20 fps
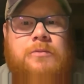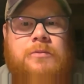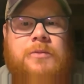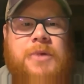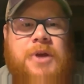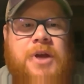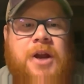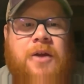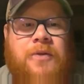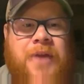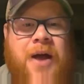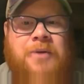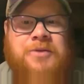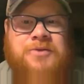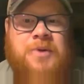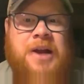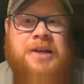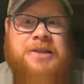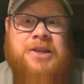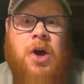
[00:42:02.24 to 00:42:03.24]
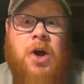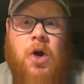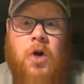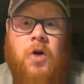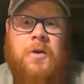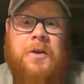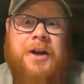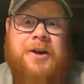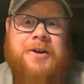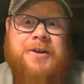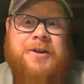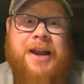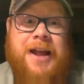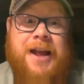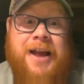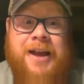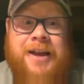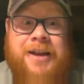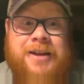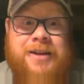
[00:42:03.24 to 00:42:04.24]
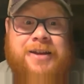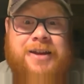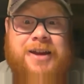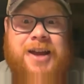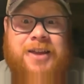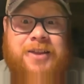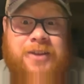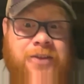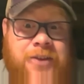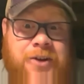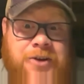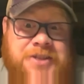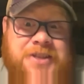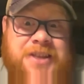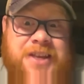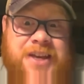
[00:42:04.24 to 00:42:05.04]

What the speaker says: that was what I saw earlier today. And then there's